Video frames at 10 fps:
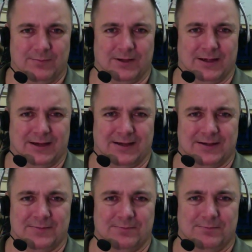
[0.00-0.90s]

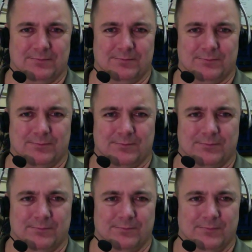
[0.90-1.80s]

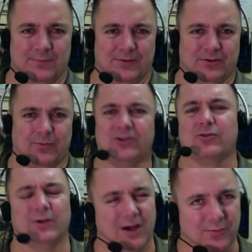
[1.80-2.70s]
so what's
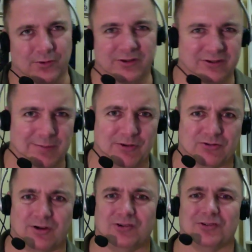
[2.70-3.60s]
going on with these
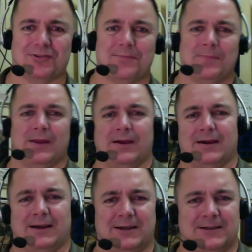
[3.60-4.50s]
demonstrations?
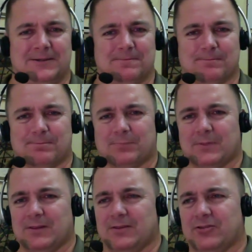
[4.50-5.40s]
The
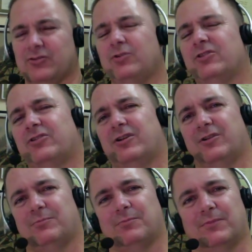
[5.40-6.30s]
students
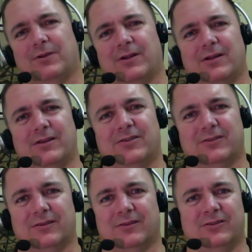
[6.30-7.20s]

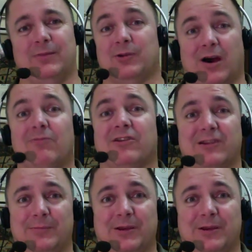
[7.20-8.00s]
seem to obviously be